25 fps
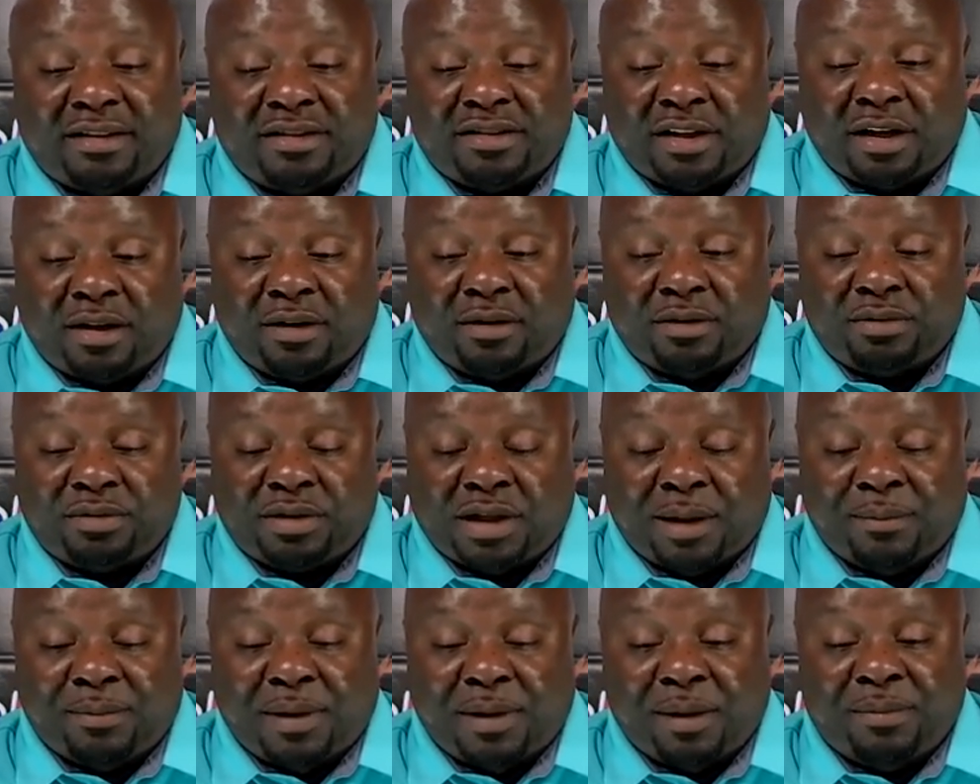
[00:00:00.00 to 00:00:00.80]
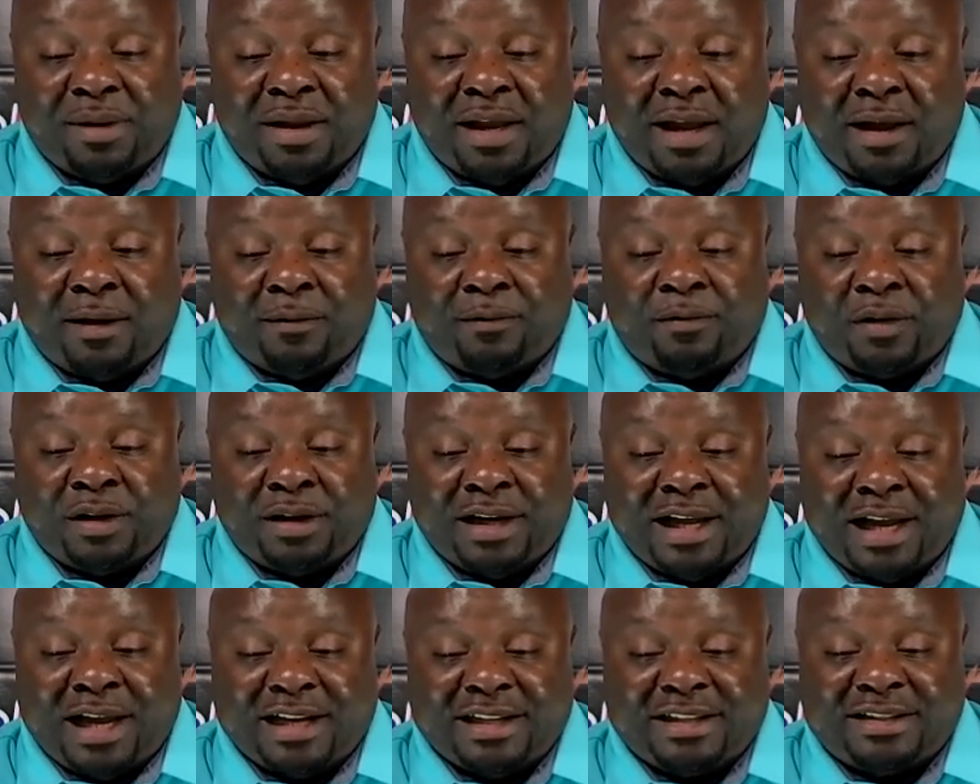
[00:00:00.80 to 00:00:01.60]
So they may be helpful in
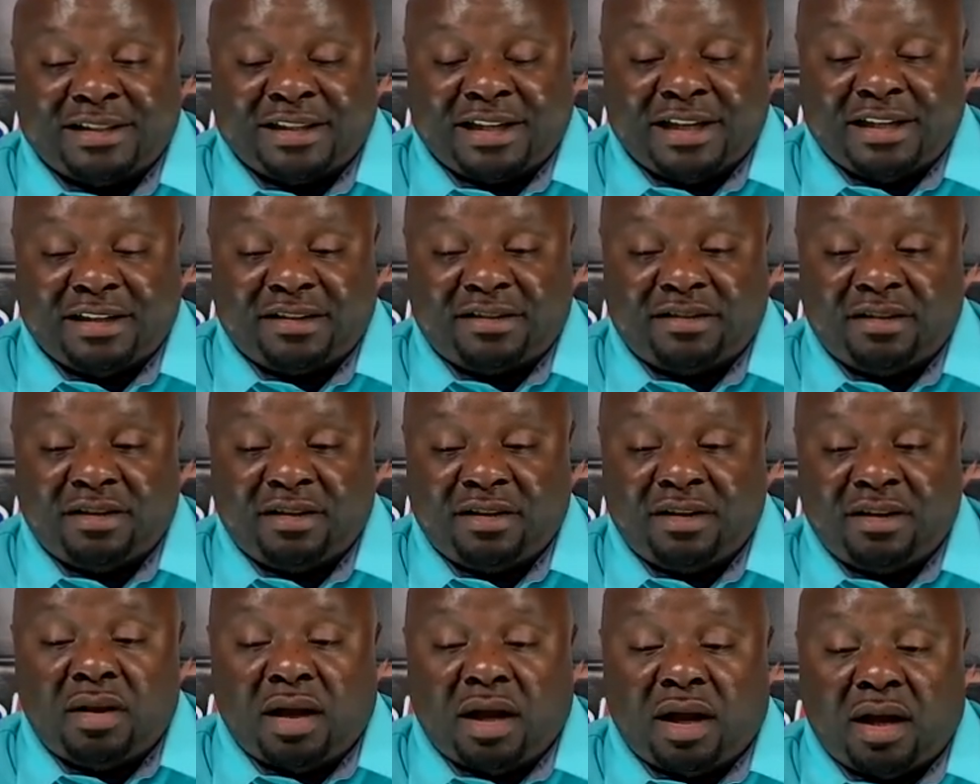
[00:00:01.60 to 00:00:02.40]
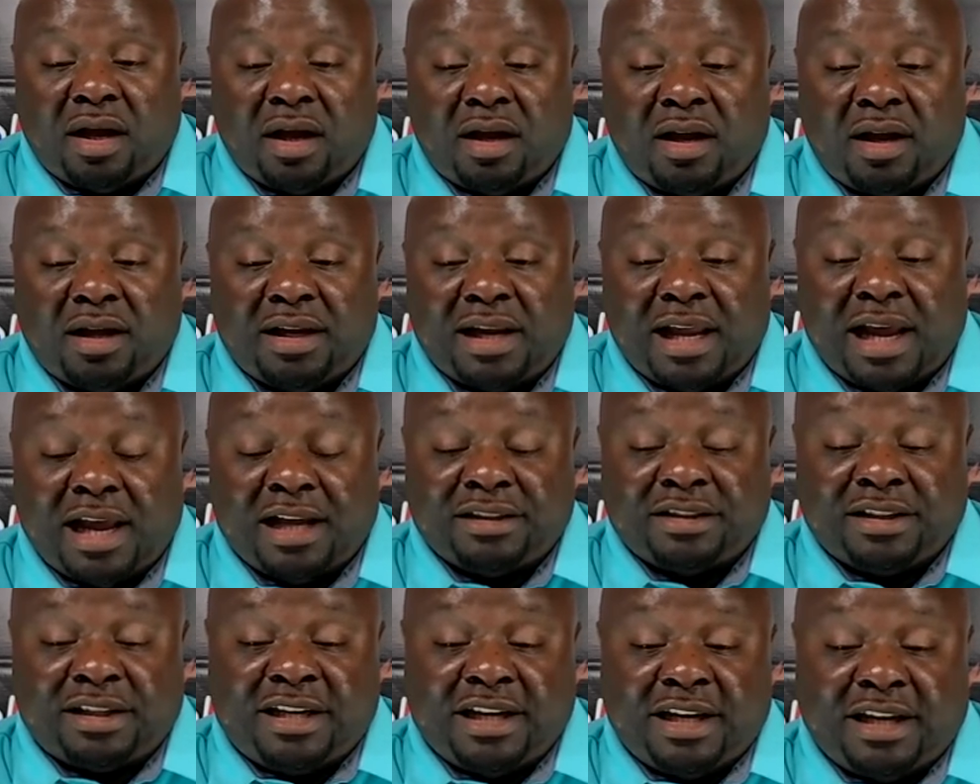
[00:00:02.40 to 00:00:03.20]
that sense. Uh,
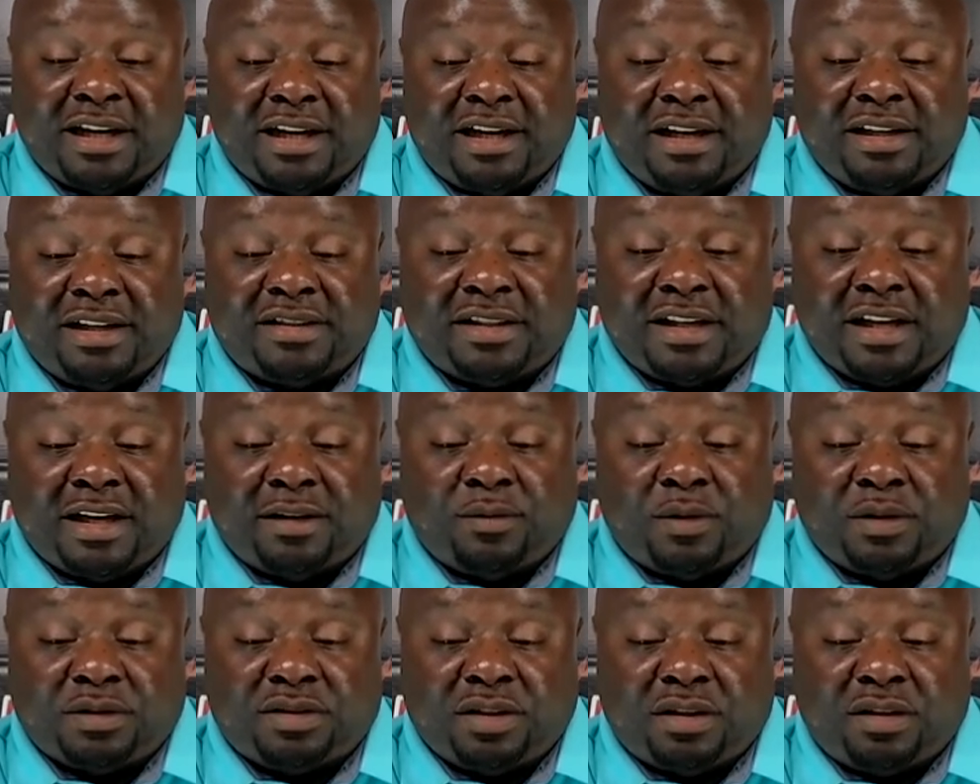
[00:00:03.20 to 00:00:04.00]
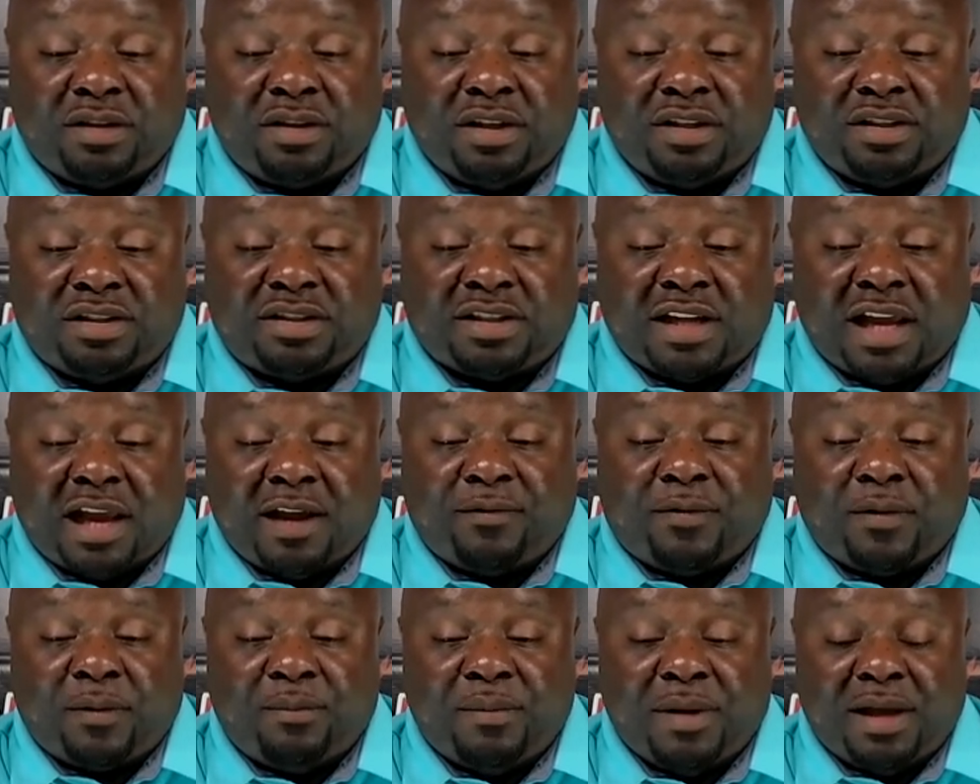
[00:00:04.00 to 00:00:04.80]
Elijah Kennedy said, What's a good
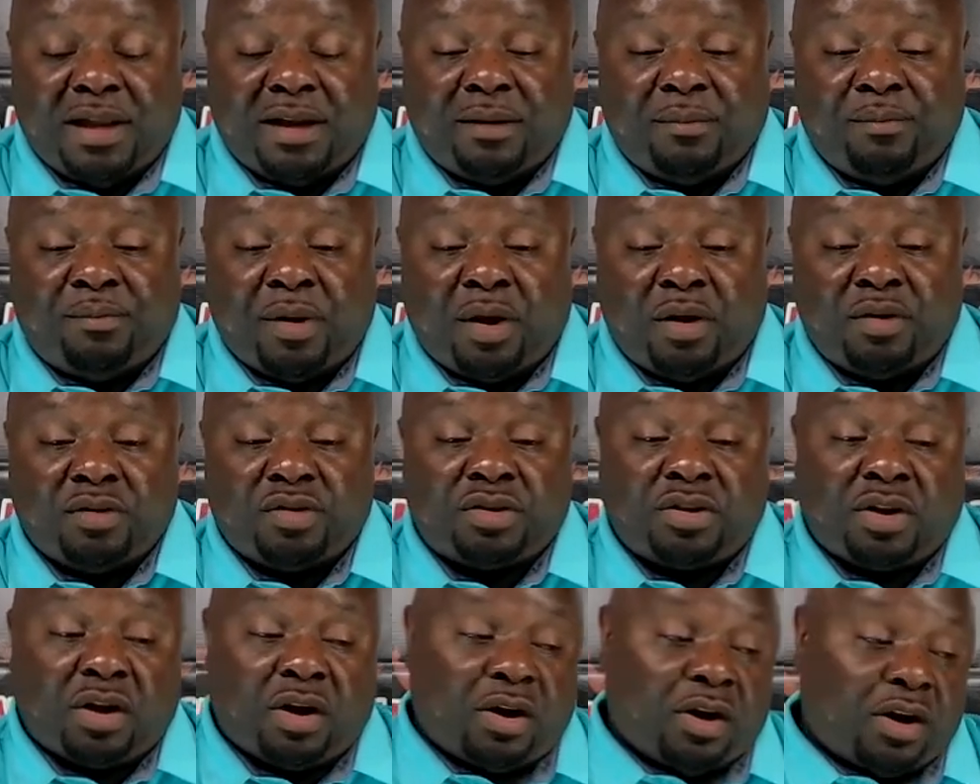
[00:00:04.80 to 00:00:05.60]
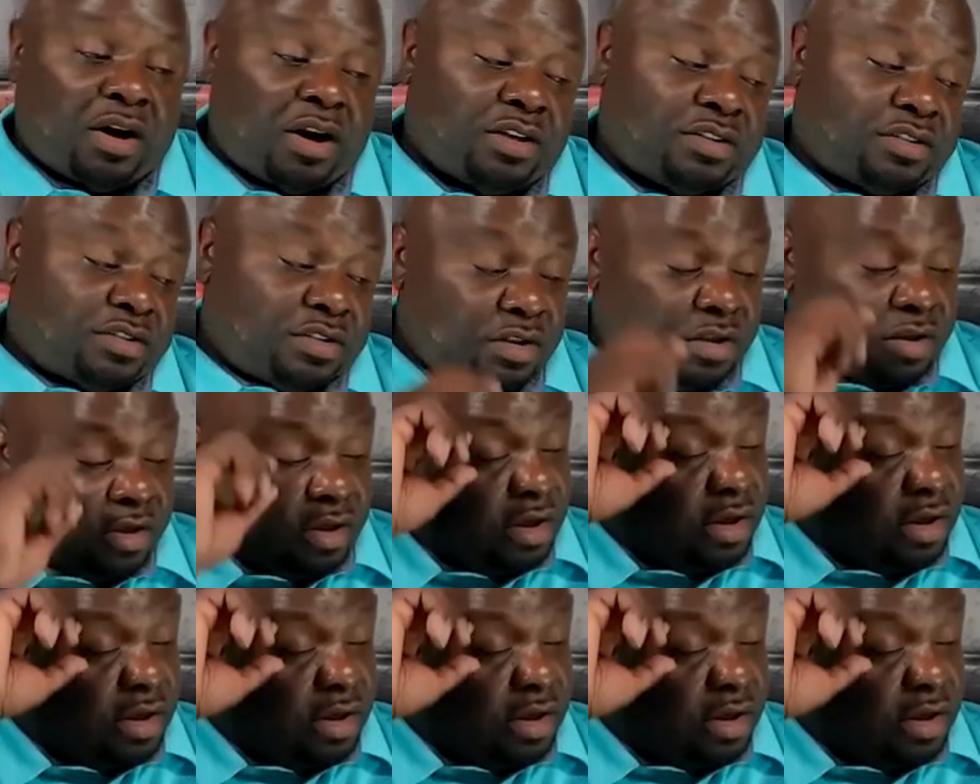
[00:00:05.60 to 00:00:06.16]
site for mailing postcards?